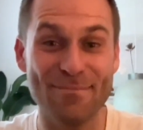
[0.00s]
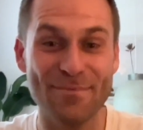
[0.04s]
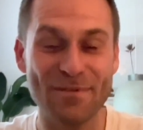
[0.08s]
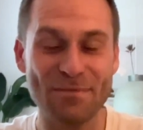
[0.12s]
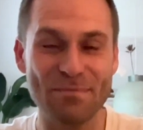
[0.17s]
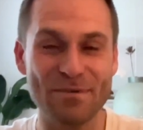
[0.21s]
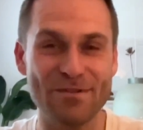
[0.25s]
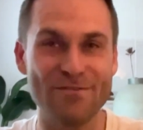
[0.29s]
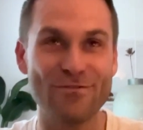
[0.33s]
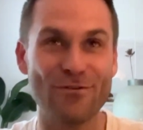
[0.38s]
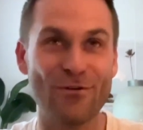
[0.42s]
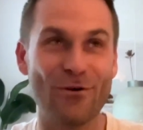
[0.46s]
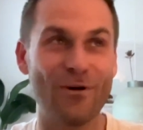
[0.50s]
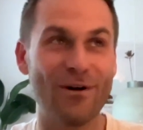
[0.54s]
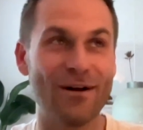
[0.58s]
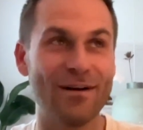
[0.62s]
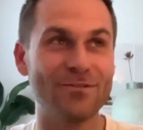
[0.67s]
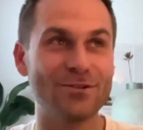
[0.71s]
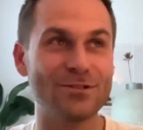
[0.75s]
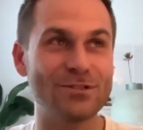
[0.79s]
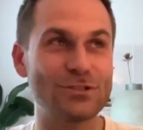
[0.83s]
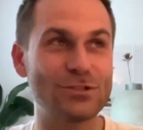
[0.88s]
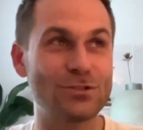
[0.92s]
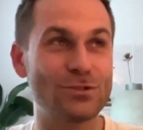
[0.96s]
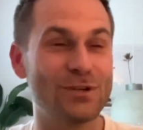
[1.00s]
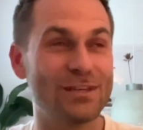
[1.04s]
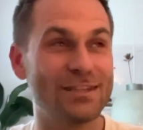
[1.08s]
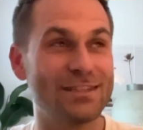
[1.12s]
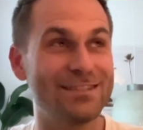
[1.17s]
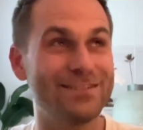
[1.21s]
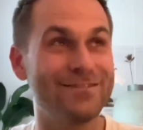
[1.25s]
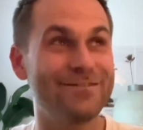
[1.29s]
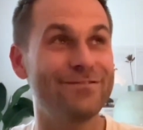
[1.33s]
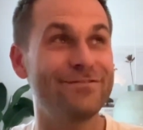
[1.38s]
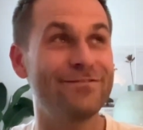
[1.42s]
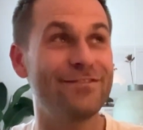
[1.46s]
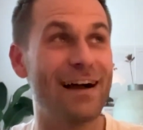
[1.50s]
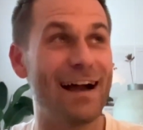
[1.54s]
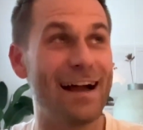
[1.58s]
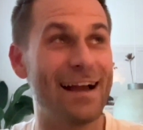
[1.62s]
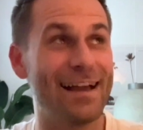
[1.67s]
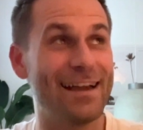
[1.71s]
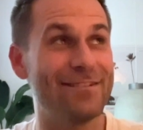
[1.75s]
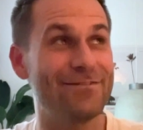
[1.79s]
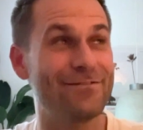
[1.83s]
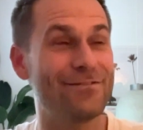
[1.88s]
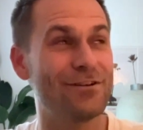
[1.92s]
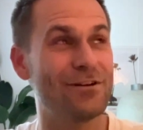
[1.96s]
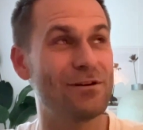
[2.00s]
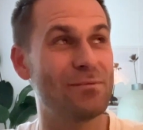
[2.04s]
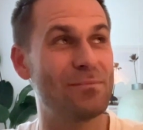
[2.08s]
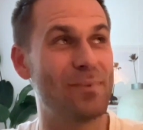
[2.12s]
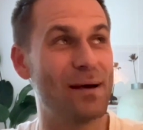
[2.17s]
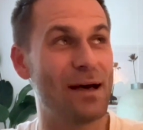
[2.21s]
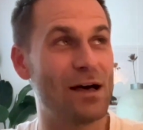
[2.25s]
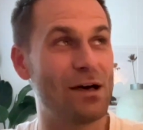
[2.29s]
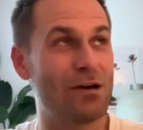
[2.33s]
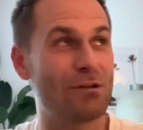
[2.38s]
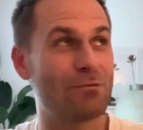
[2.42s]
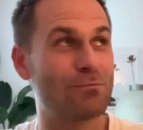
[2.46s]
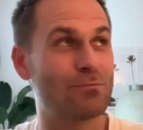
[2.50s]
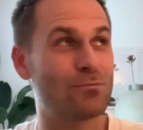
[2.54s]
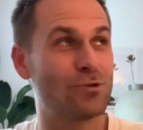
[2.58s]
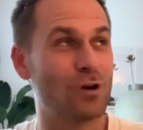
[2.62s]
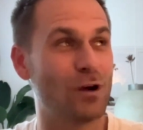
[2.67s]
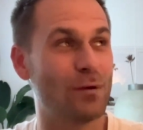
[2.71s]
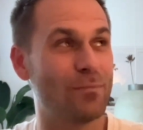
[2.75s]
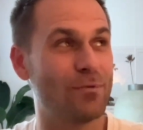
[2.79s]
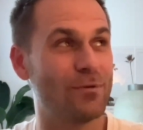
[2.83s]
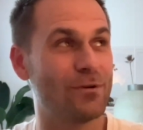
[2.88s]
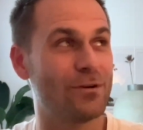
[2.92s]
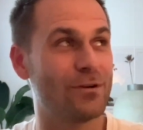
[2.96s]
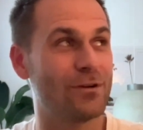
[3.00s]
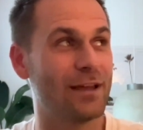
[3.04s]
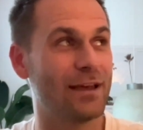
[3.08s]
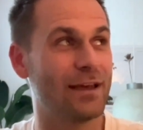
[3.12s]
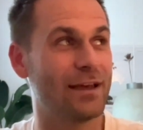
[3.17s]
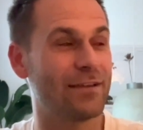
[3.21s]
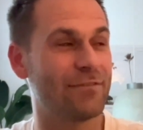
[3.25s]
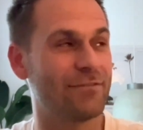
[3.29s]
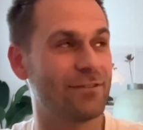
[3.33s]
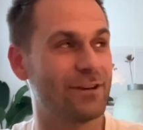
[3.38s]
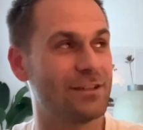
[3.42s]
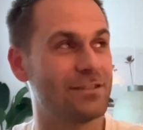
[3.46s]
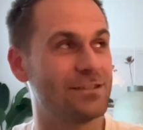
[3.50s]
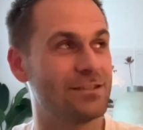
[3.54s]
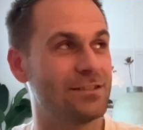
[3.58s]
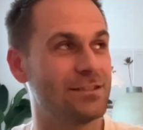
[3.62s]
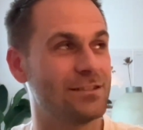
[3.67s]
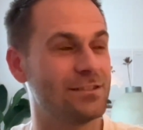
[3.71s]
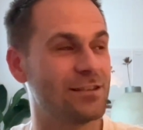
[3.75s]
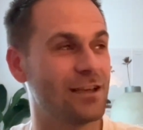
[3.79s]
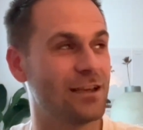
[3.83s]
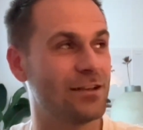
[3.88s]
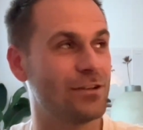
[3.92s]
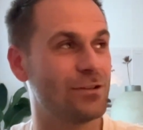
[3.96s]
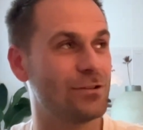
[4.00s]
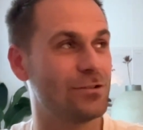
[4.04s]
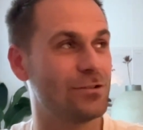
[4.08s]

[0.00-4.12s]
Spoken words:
before I was 25 about proper like veggies. I knew